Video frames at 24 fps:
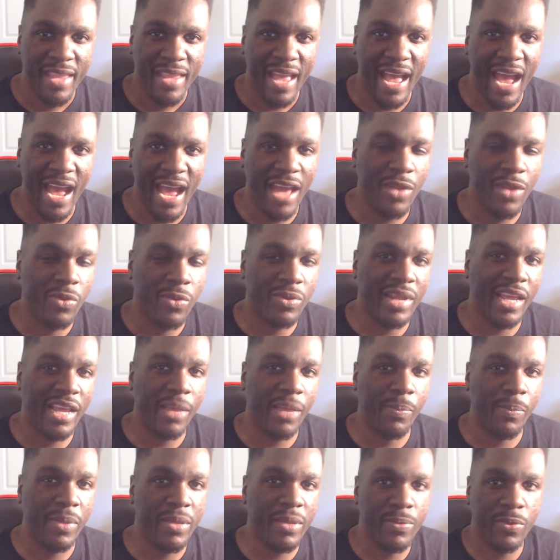I don't
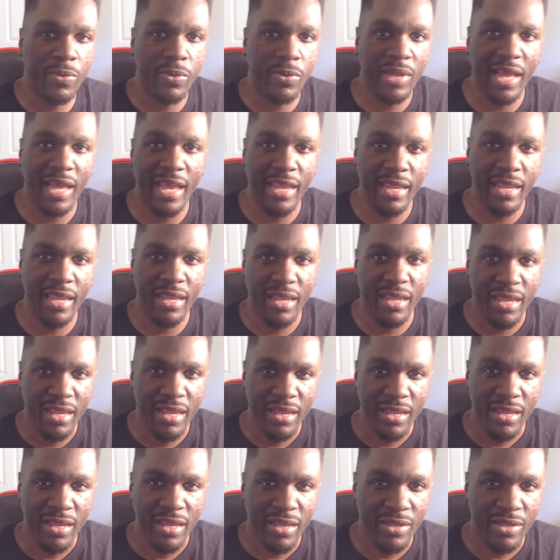like people like
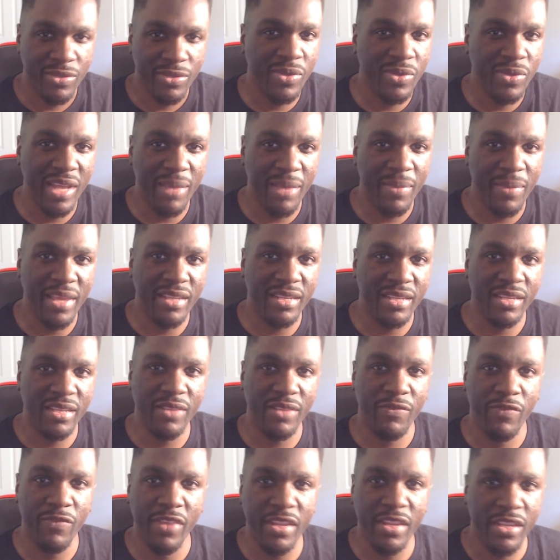you that make
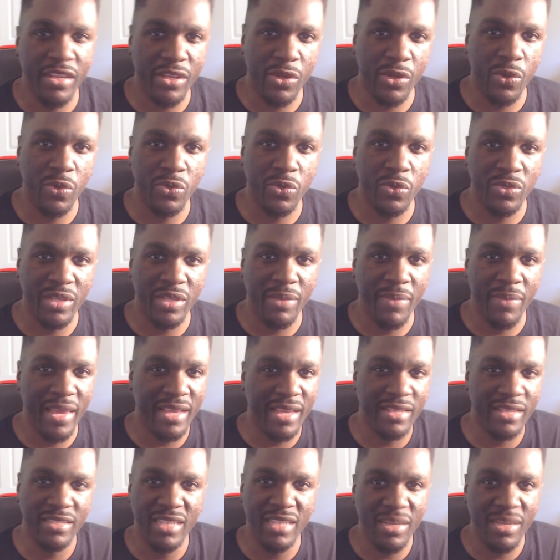these videos and
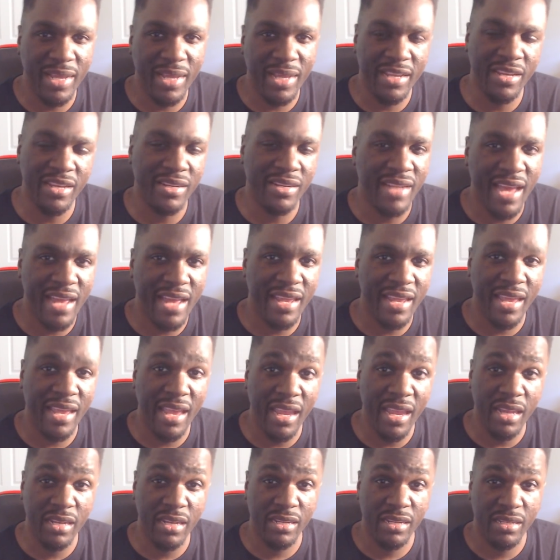make it seem like you're not a
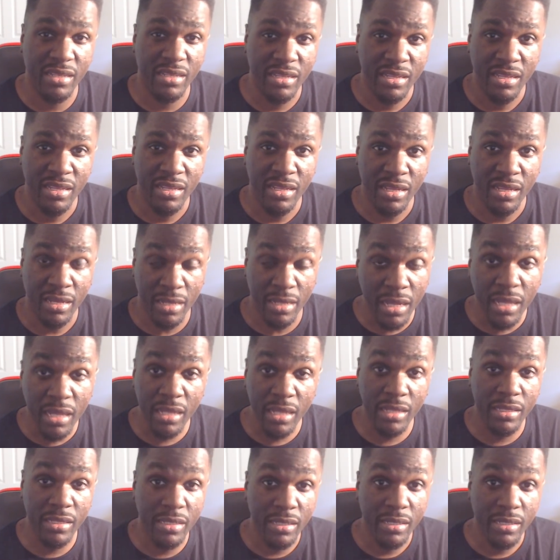hater.
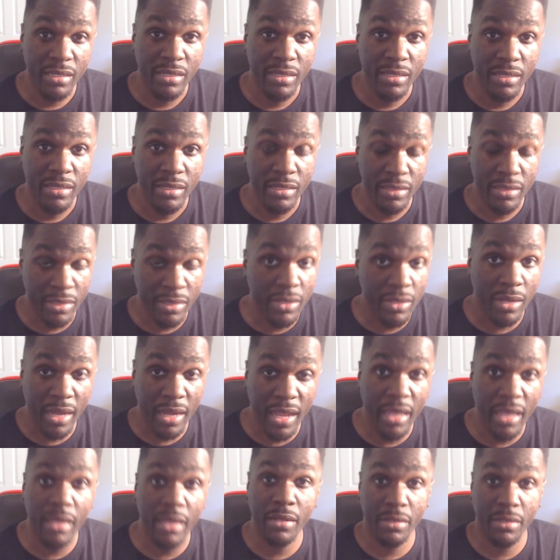Clearly, you're a
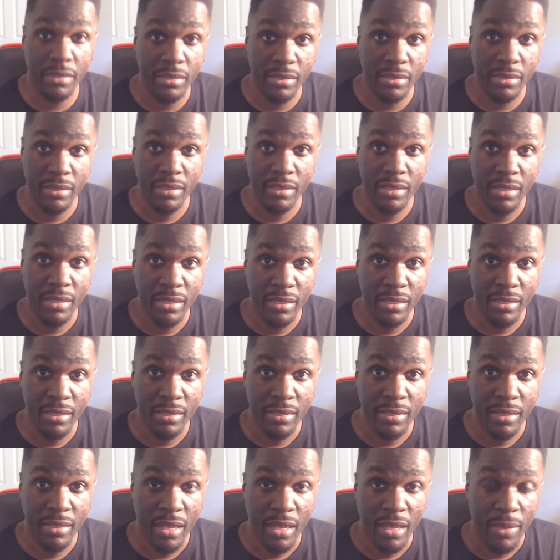hater.
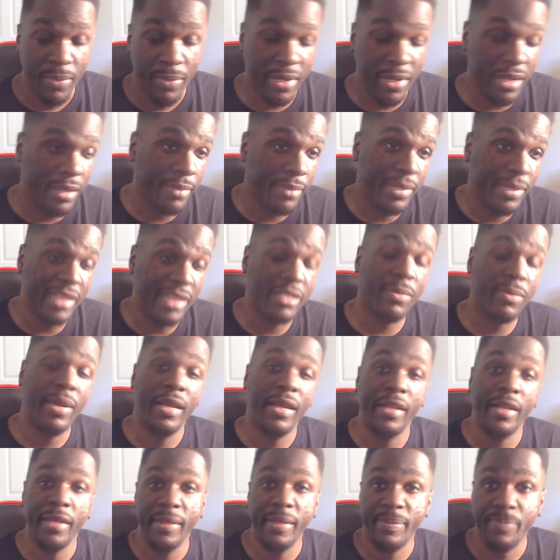But that's
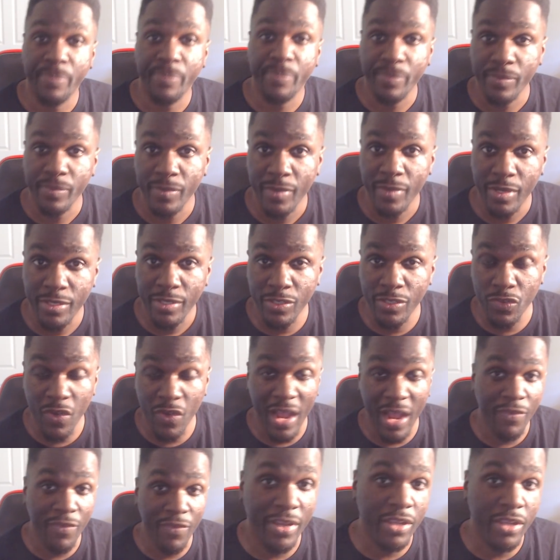about it.
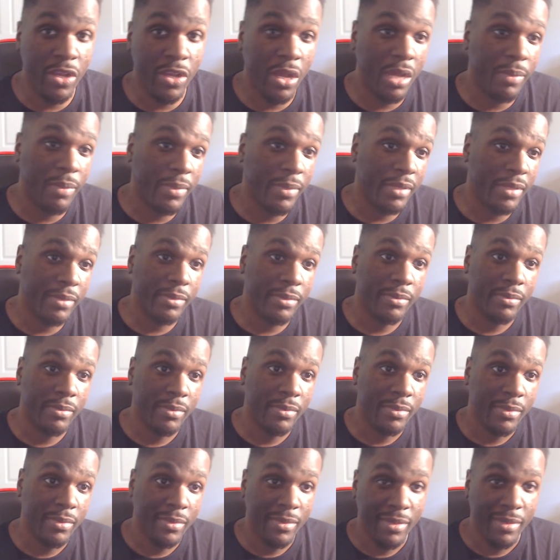Subscribe, comment.
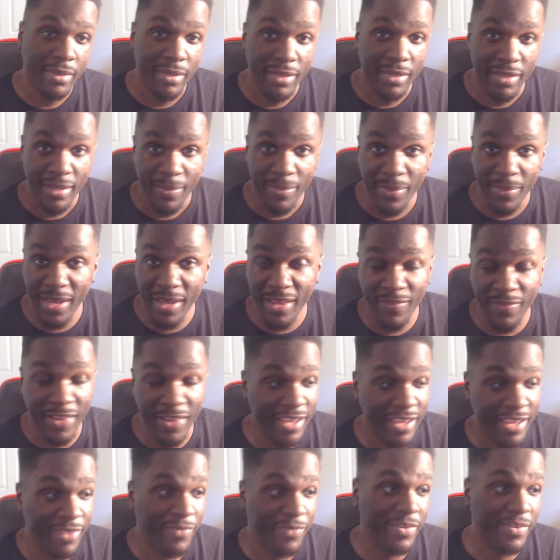Man, if I
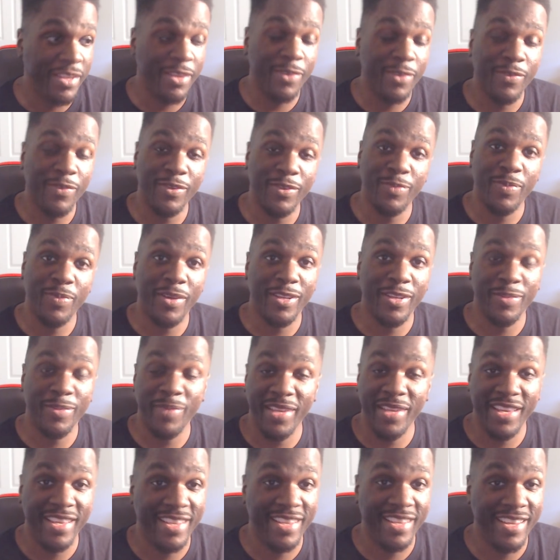get a video response,
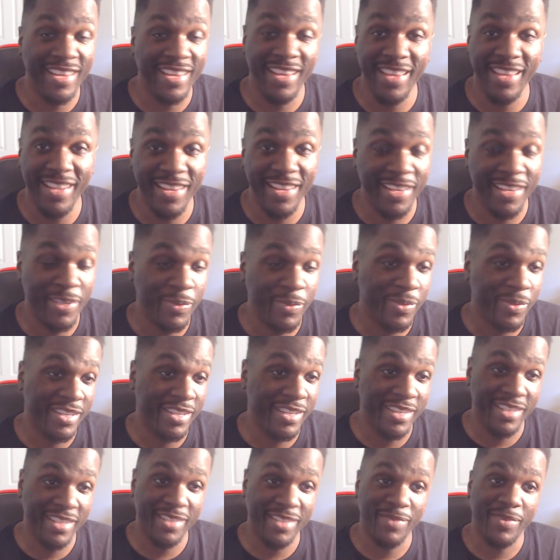man, it is what it
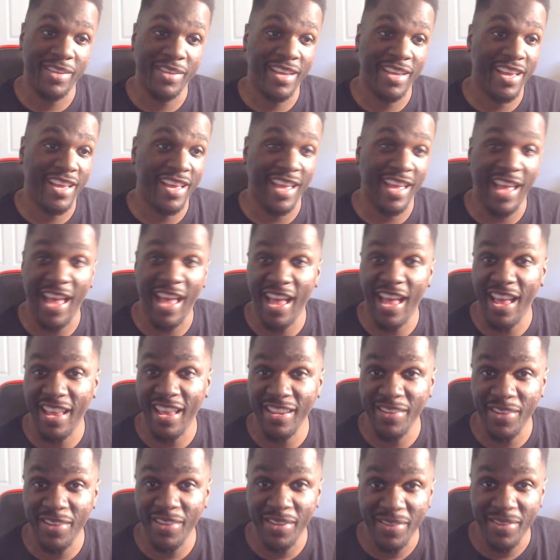is, man.
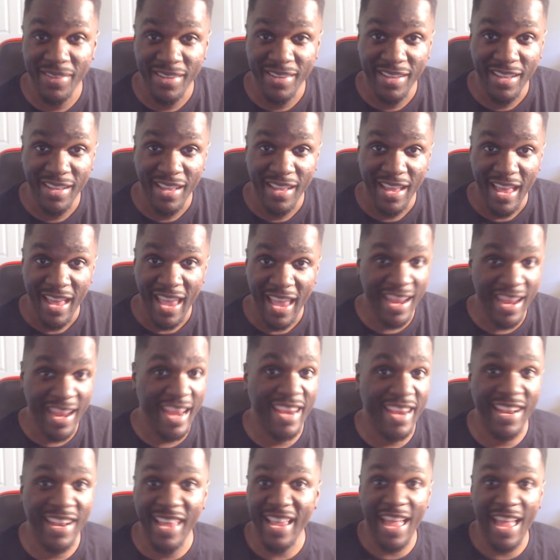It
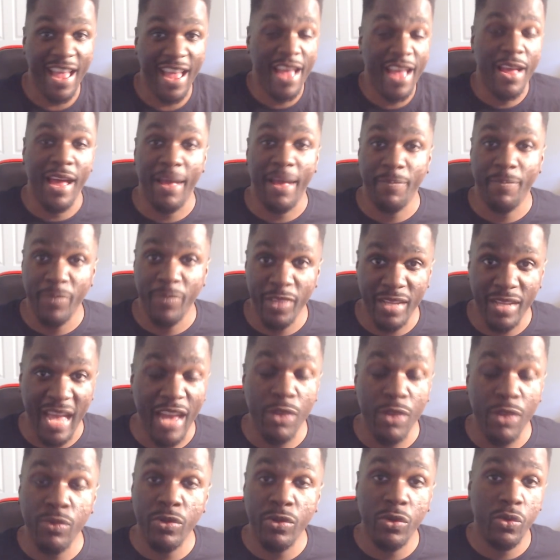ain't like I
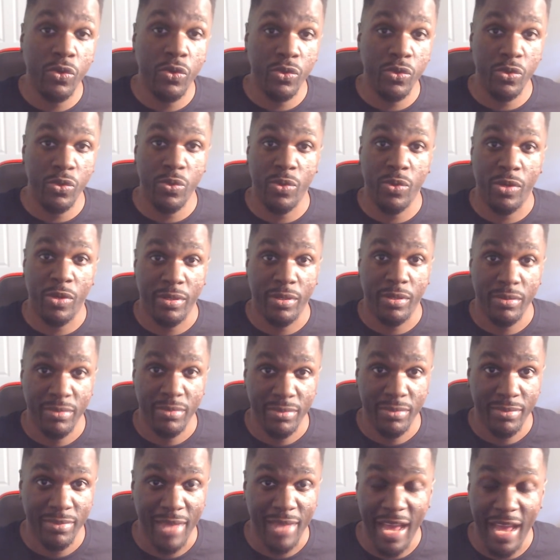don't know who you are.
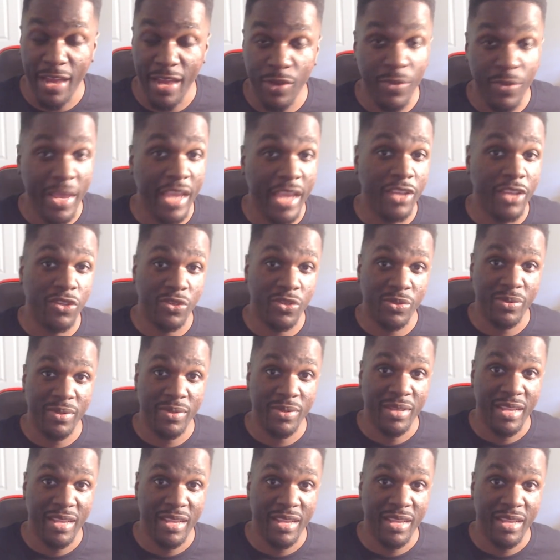I don't hate you.